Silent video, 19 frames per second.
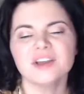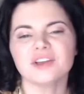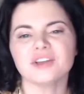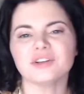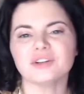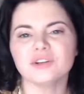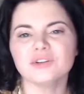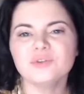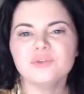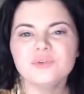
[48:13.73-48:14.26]

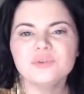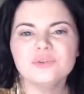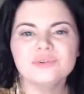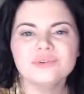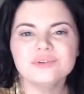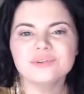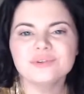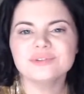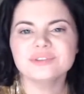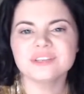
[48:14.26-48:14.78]
Your
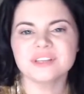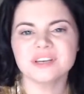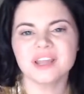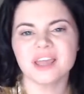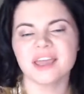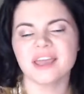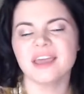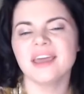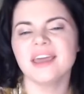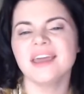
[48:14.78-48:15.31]
losing
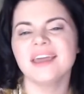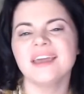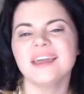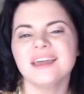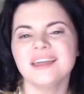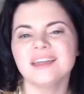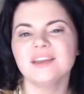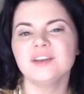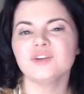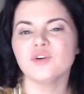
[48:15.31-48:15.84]

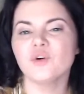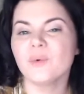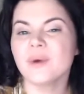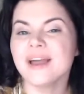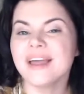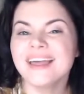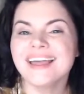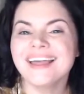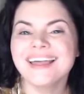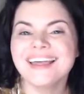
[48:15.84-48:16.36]
hand, your
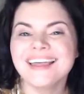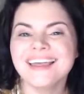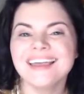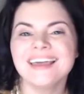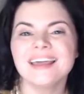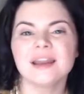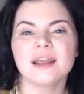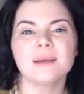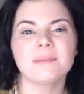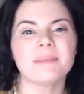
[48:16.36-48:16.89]

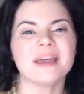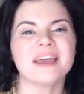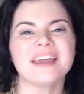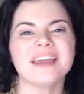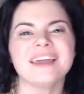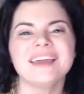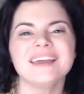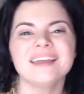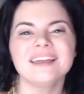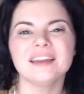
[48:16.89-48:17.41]
wedding
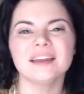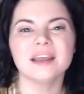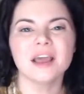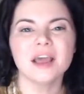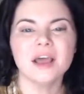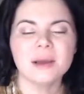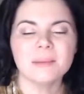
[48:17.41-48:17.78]
band,